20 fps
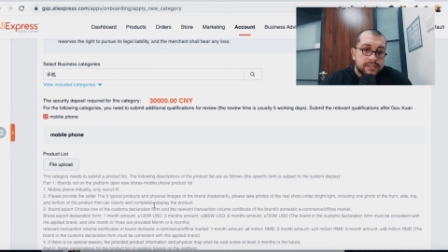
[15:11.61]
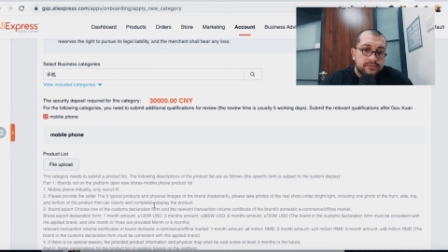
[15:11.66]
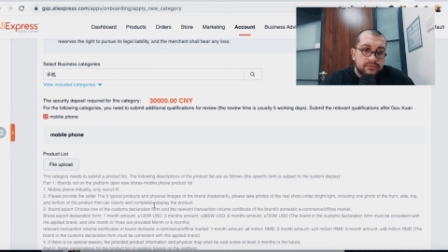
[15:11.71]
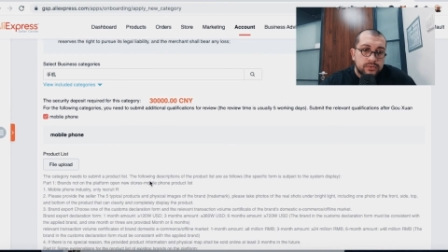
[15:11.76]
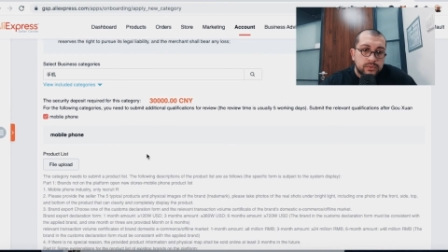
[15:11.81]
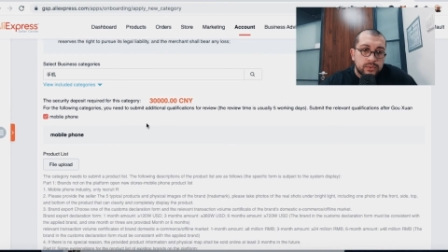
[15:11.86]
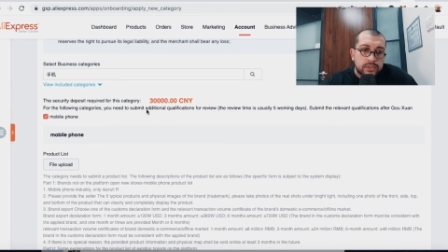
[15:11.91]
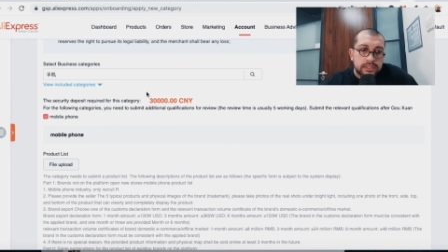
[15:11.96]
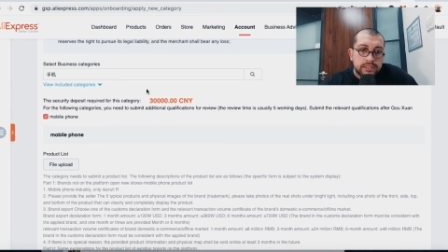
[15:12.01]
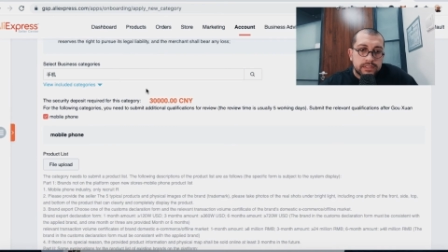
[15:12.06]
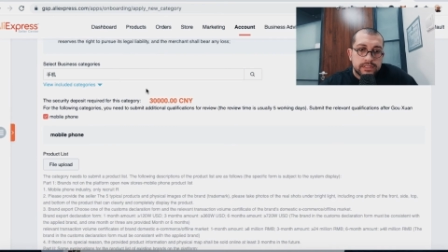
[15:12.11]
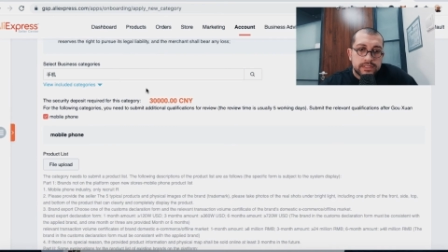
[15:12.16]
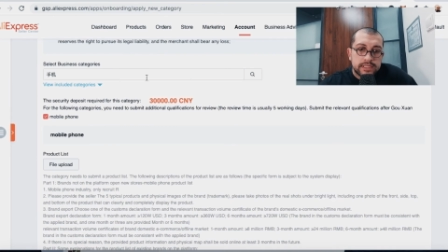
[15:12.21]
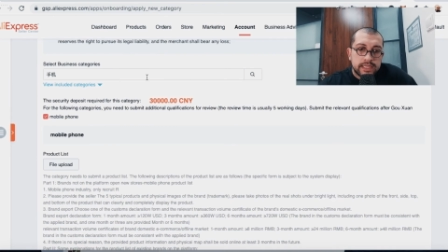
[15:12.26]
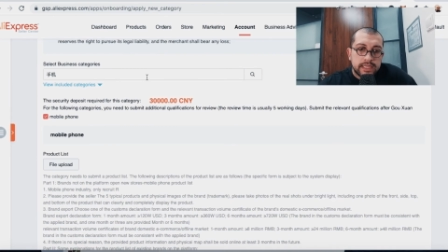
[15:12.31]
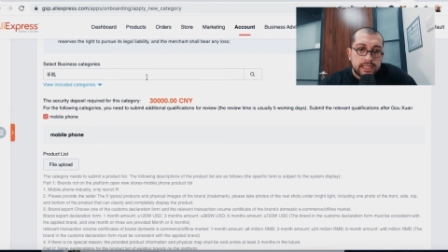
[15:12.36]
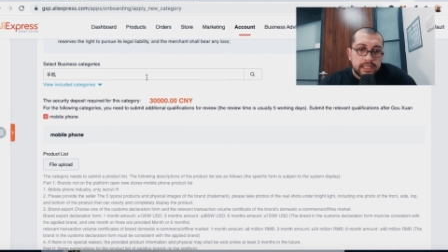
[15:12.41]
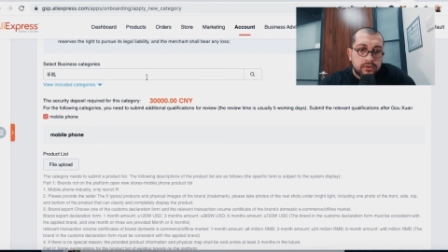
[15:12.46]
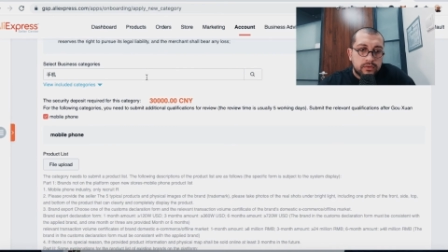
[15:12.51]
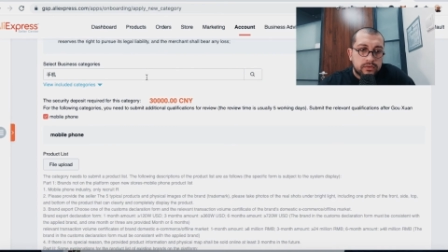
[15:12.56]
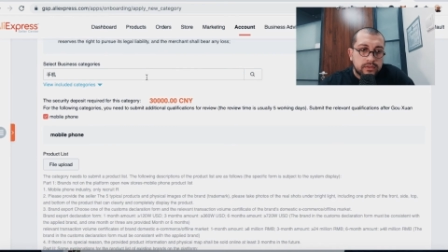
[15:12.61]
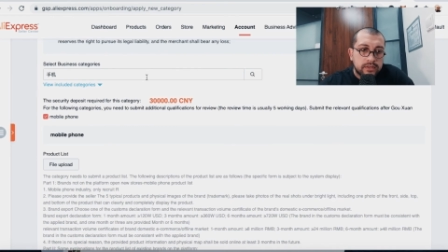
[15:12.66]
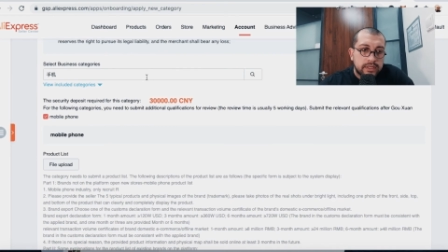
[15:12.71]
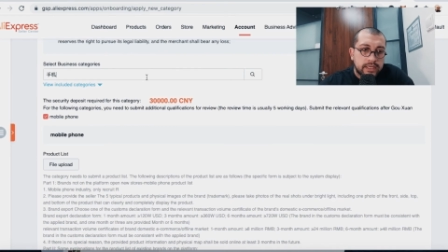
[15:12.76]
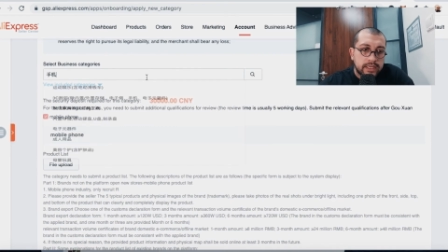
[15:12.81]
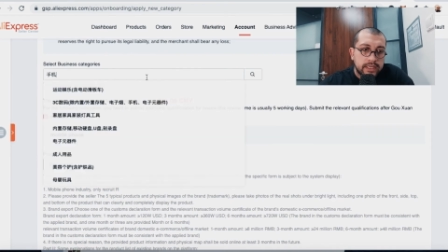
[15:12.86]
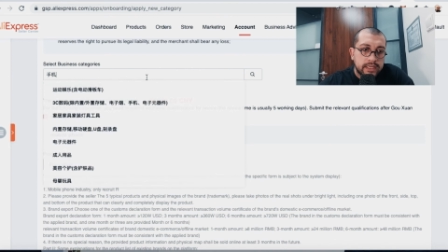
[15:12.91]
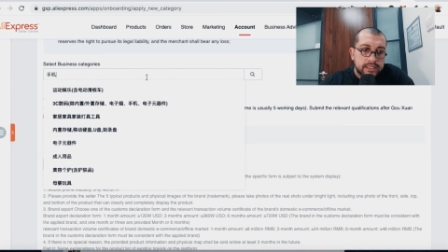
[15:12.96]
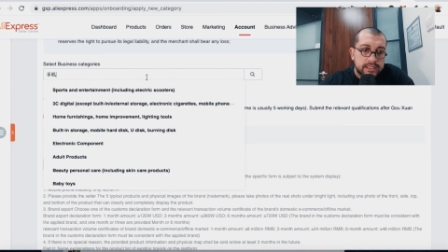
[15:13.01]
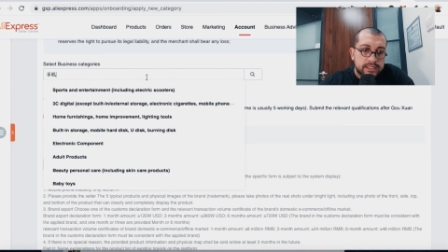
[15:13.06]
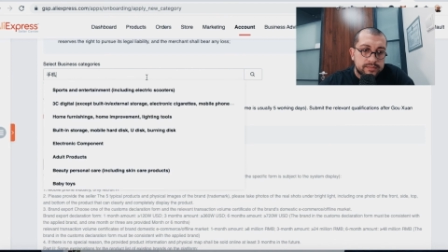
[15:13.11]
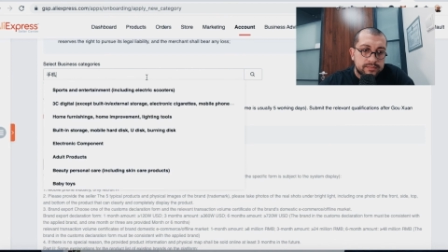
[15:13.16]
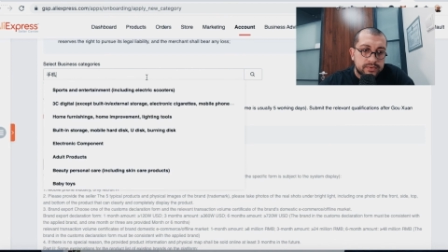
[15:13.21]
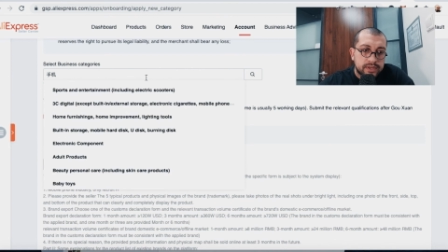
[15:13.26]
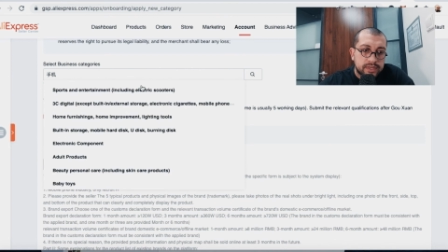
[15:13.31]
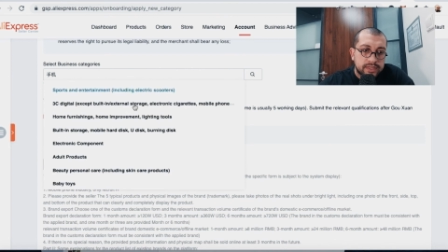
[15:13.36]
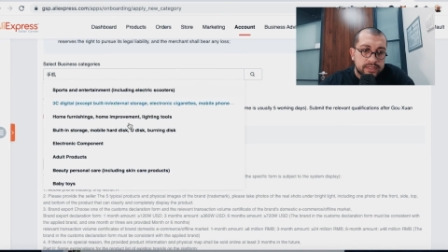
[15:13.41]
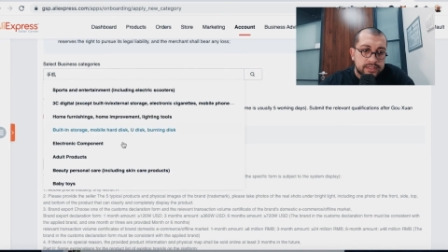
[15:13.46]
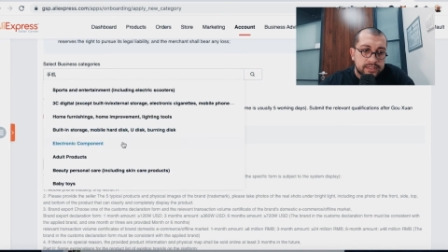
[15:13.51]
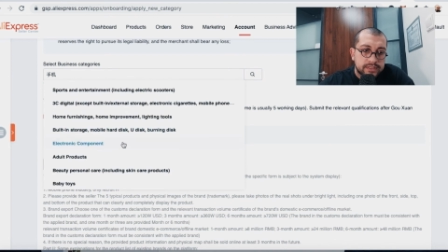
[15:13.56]
if you want to sell on
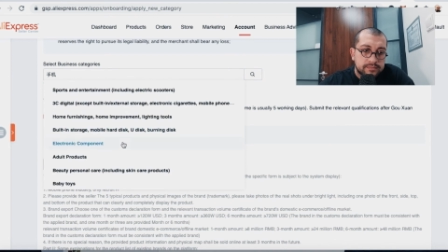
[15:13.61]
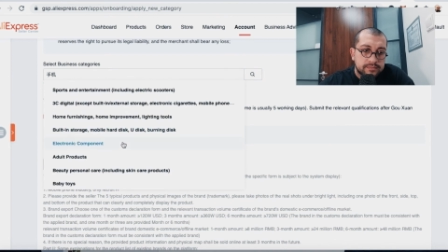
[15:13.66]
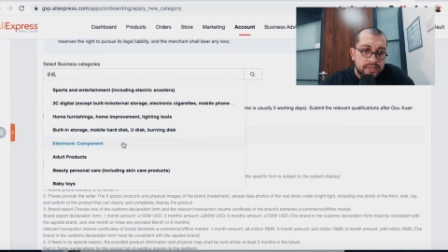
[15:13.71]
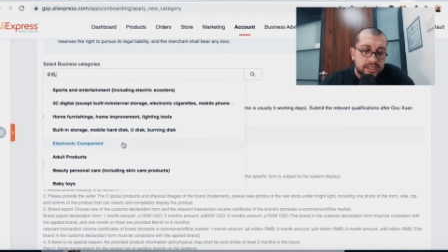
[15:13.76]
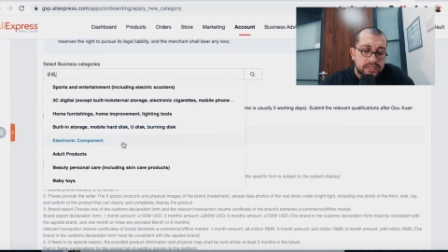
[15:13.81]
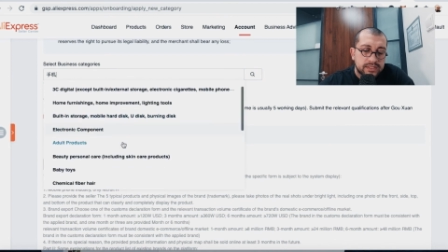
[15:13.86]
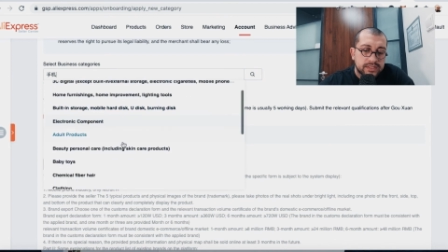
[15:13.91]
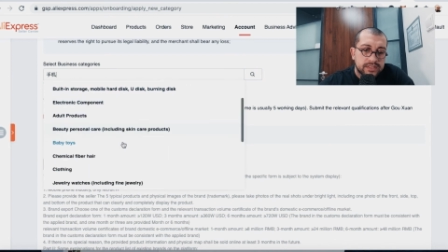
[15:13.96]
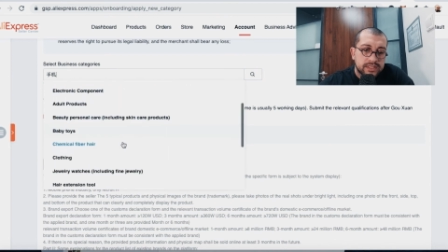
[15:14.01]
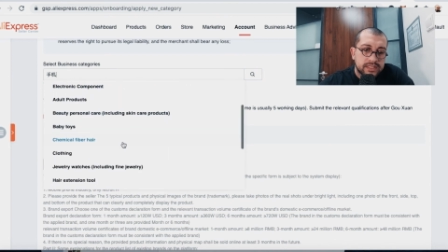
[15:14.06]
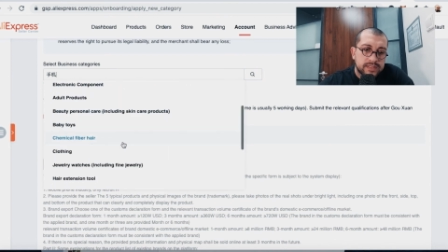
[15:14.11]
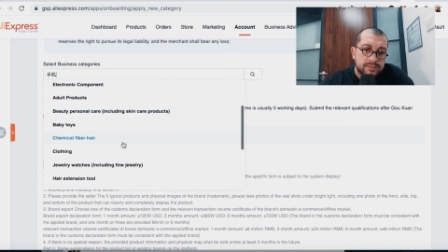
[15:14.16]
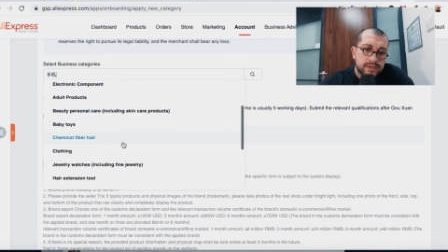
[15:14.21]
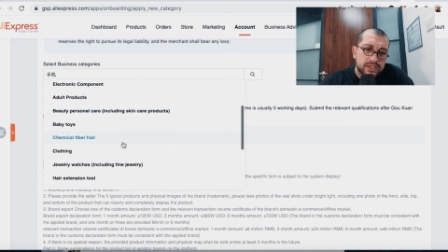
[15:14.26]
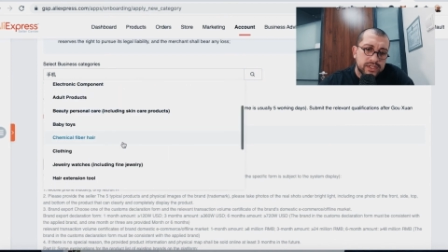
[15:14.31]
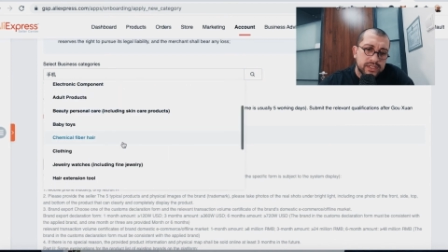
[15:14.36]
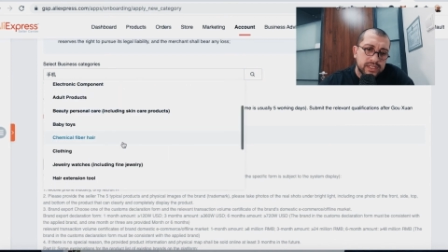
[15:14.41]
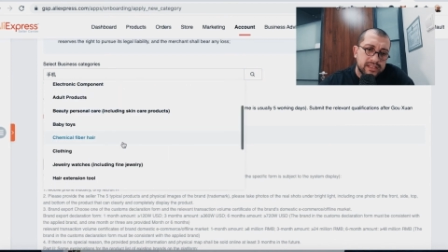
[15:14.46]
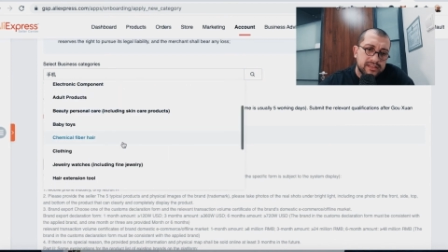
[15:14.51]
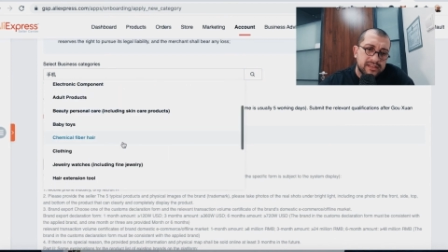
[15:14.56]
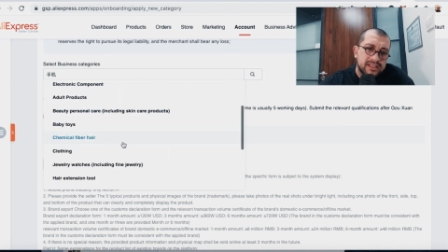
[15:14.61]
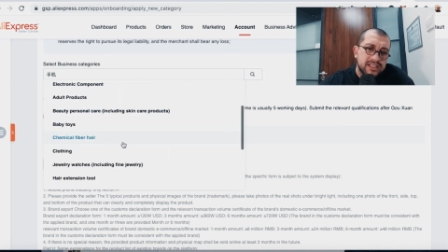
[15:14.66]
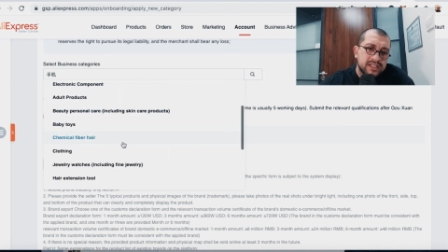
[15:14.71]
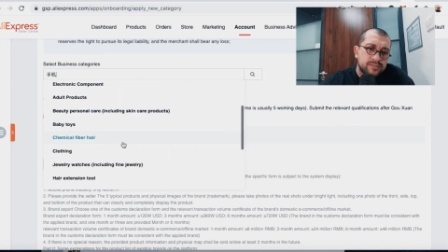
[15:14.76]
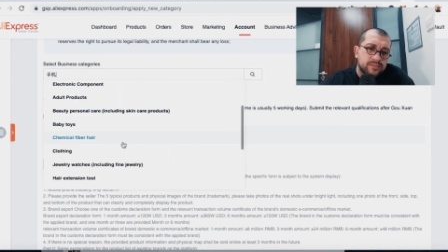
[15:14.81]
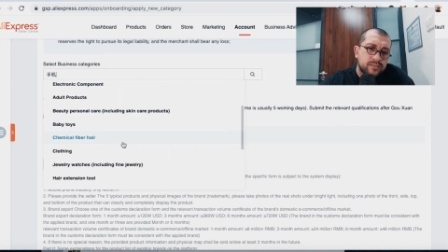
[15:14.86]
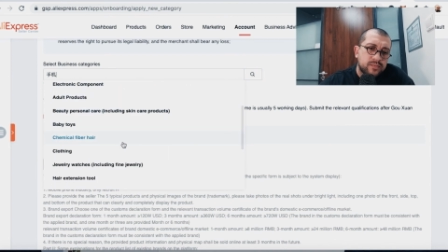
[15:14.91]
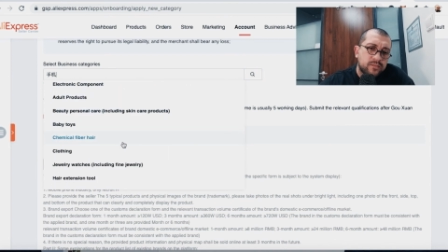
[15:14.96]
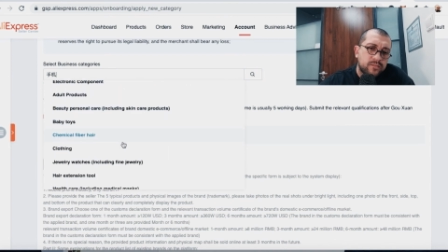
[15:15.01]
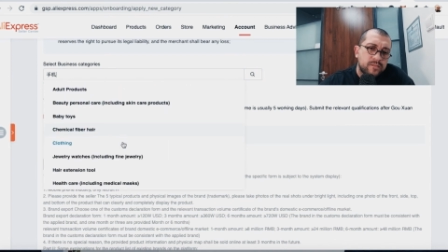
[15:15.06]
AliExpress, because especially this